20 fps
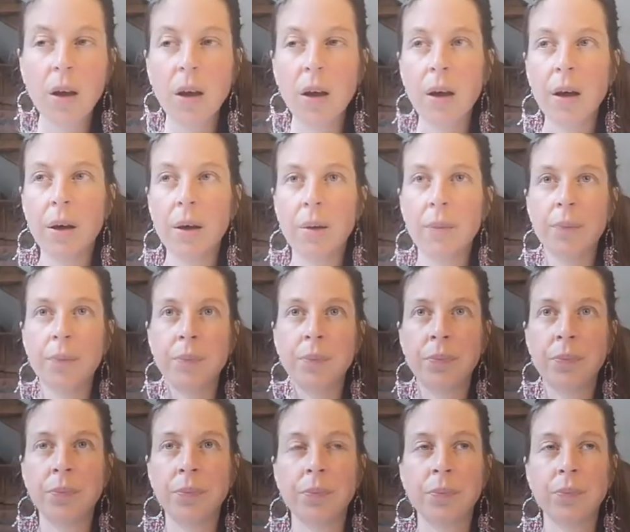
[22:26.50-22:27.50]
um,
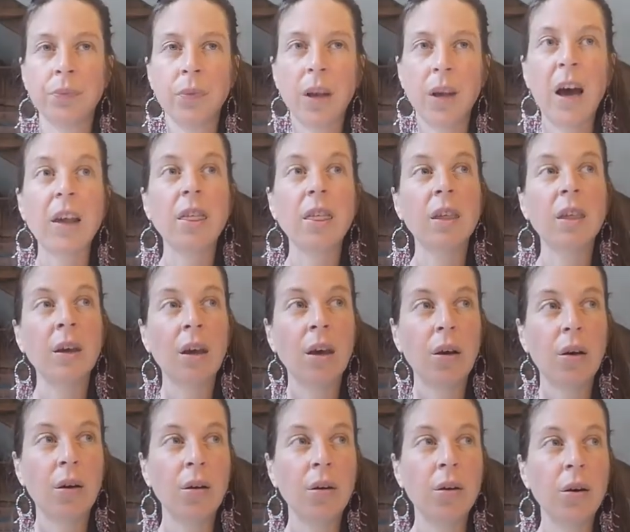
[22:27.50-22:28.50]
i think
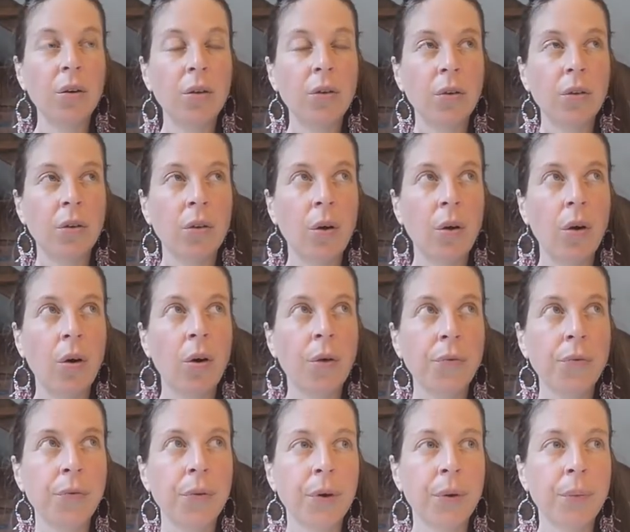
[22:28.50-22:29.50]
a lot
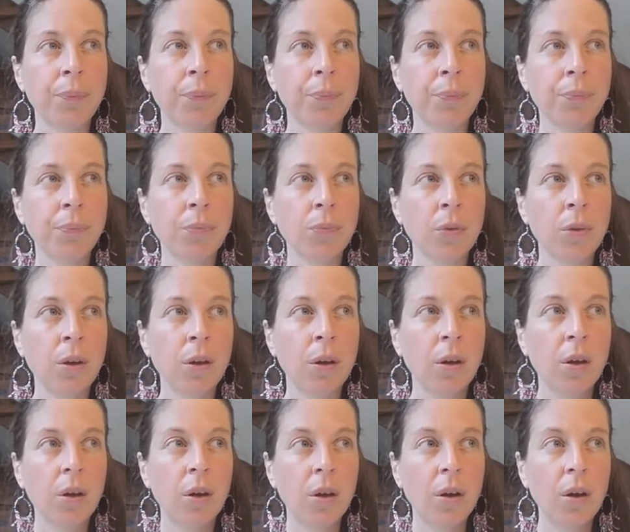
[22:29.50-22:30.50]
of um,
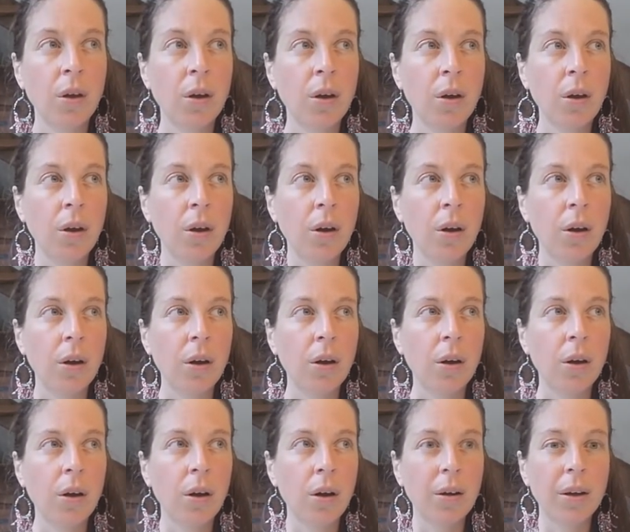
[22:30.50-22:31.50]

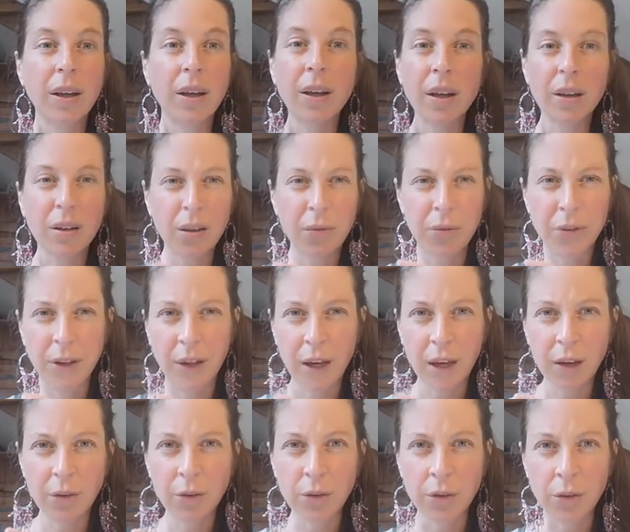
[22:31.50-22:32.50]
uh,
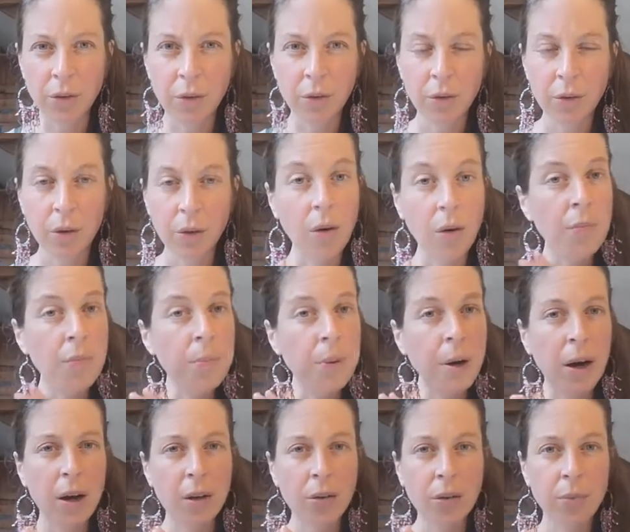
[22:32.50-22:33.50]
identifications of
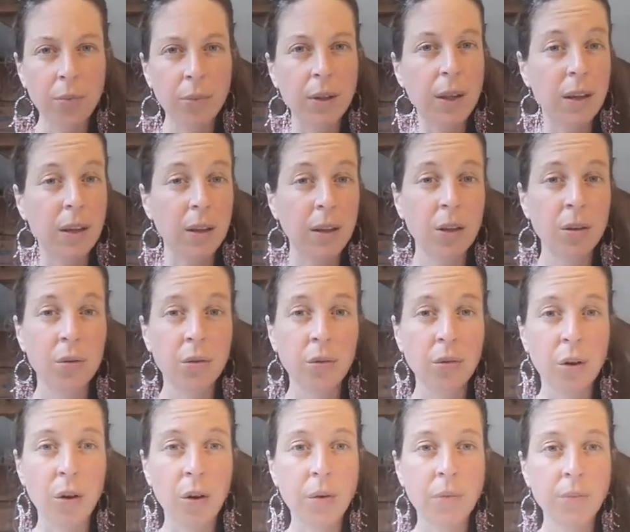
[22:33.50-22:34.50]
parts of me that didn't
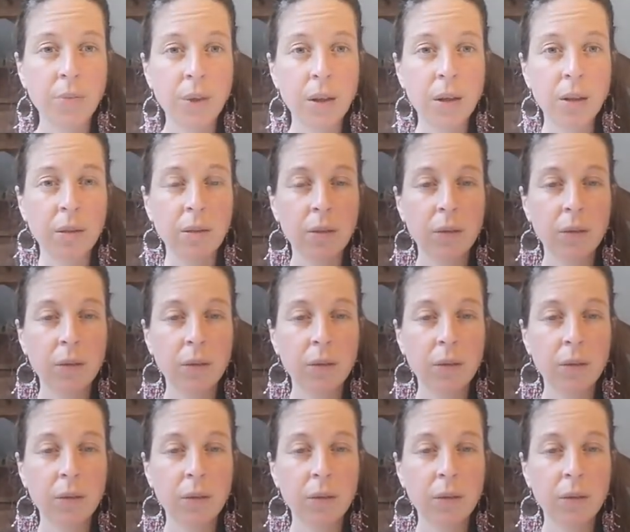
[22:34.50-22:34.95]
serve me